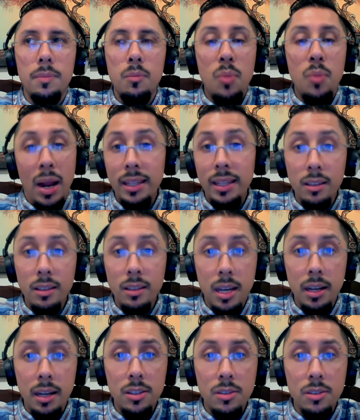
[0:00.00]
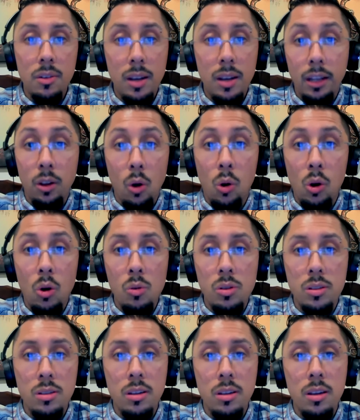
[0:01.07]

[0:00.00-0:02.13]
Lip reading: branding designs, like logos